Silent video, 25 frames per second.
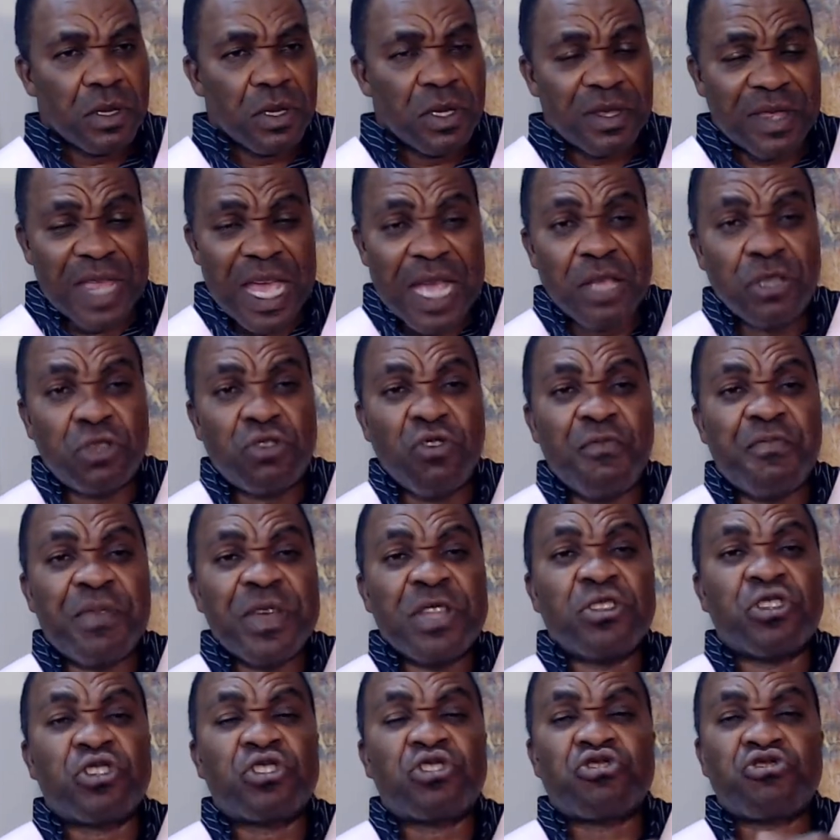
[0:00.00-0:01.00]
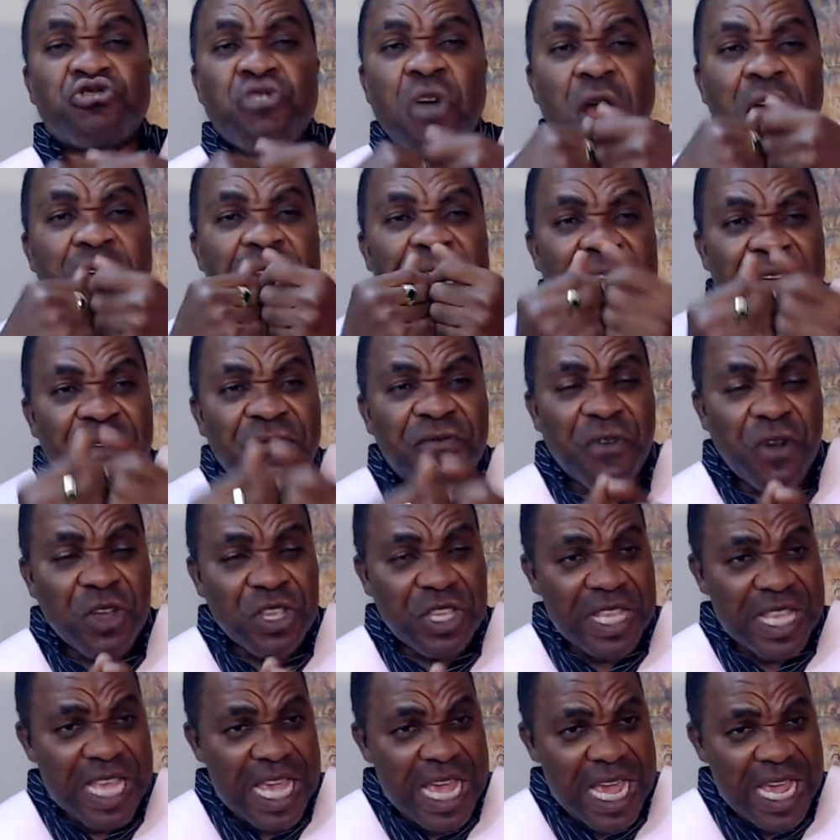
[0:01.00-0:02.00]
Things you've been struggling for
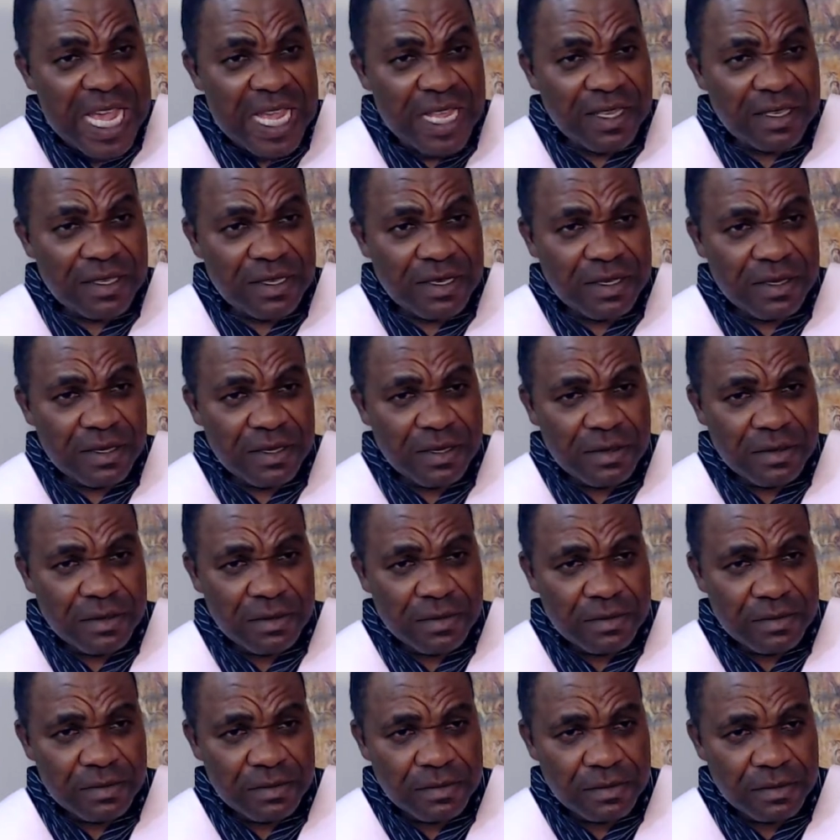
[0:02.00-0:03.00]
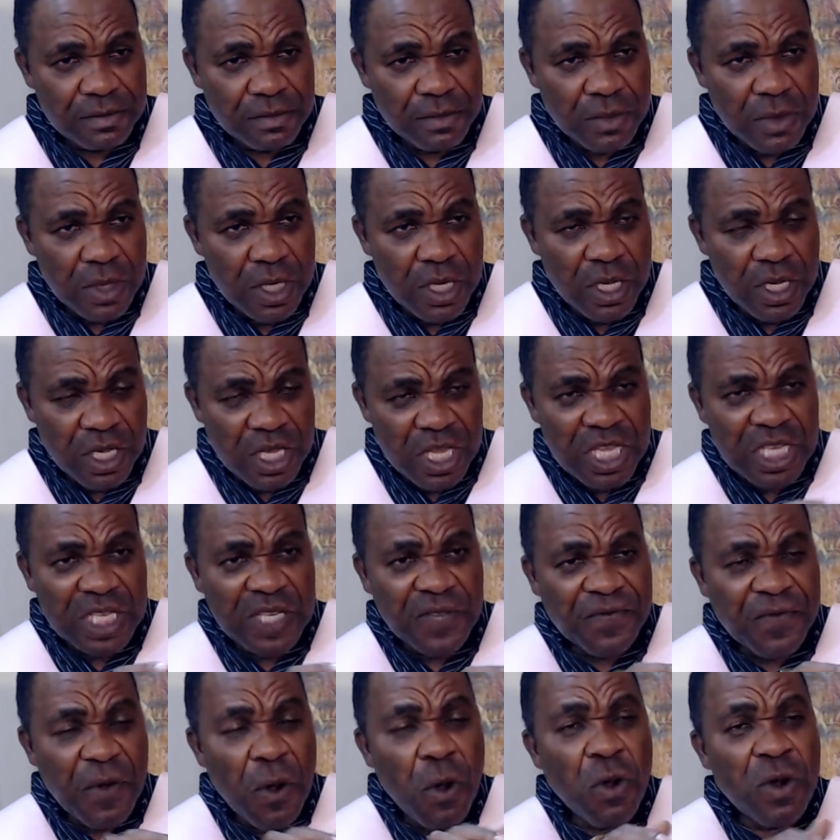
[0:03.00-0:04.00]
years
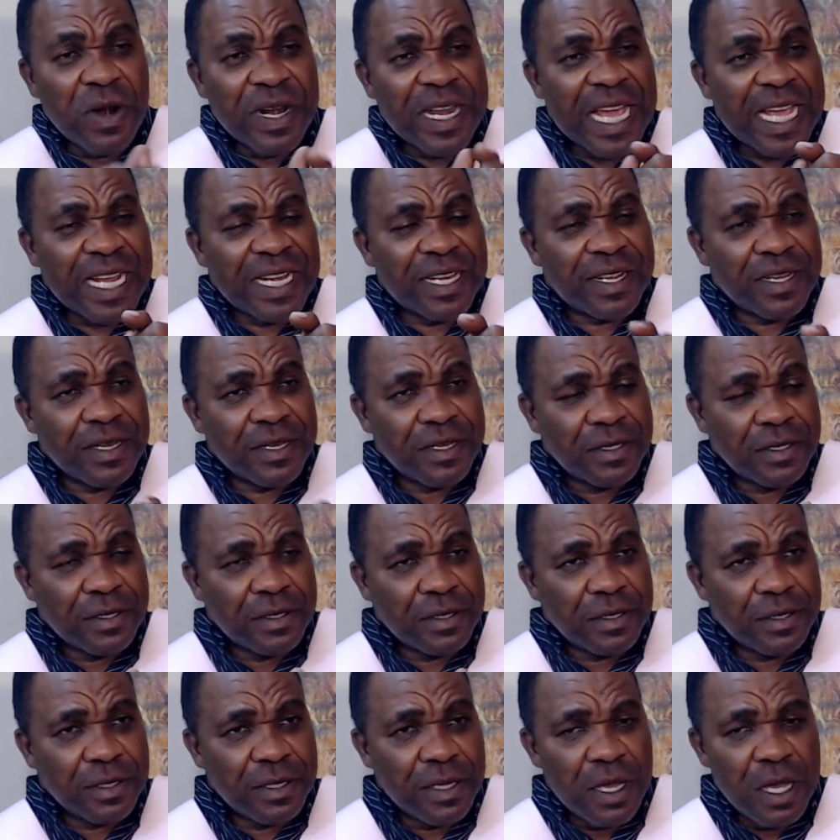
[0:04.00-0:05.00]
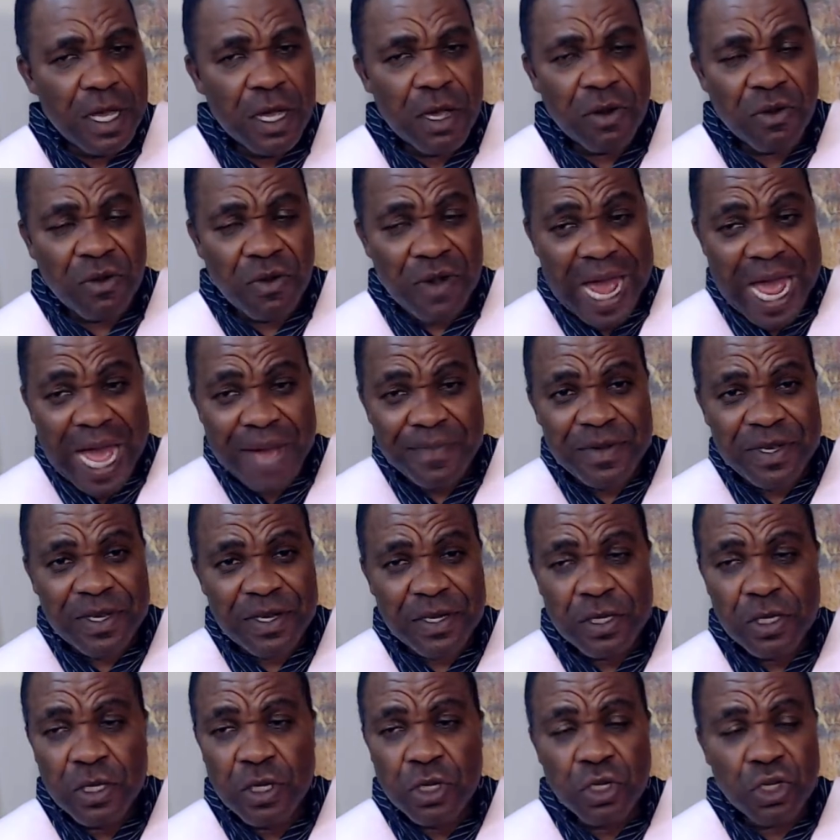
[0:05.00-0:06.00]
is folded,
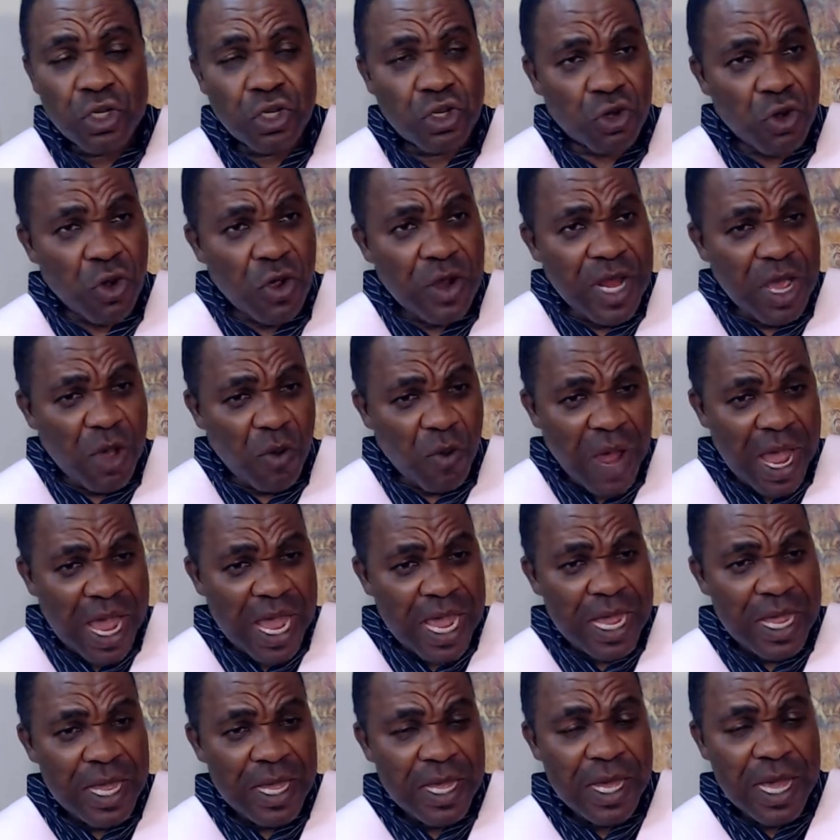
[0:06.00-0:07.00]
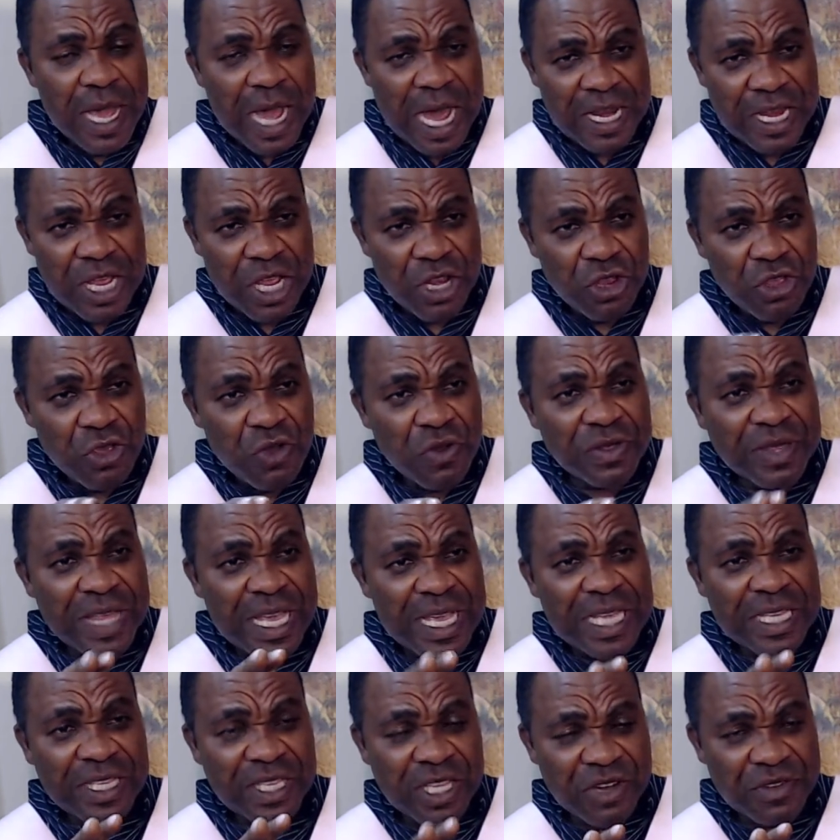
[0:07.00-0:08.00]
wrapped, thrown away, and a new
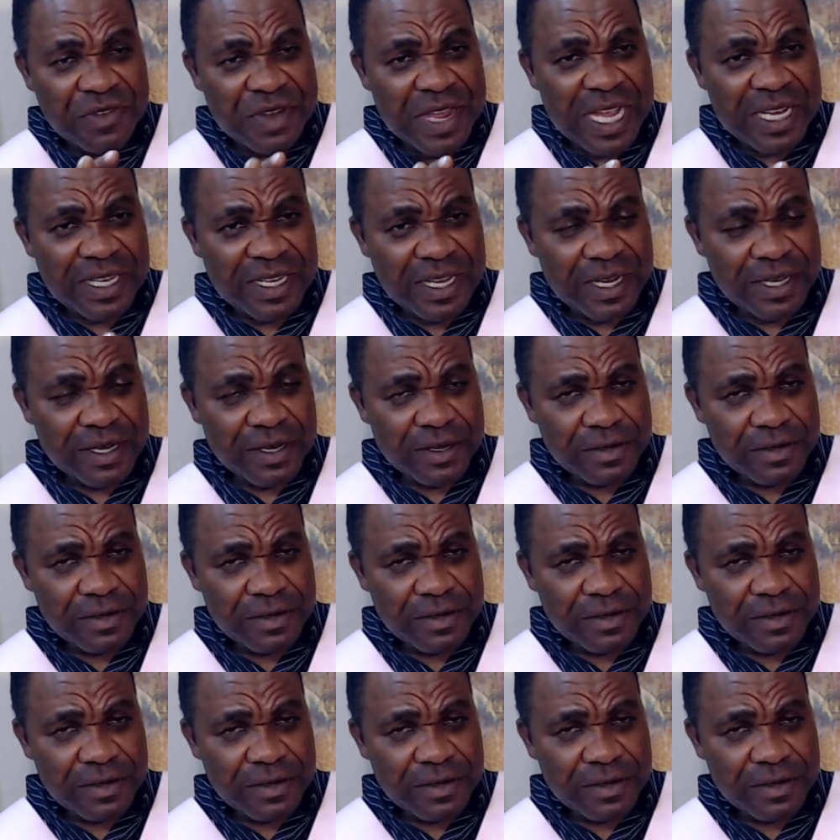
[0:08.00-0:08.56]
thing is created.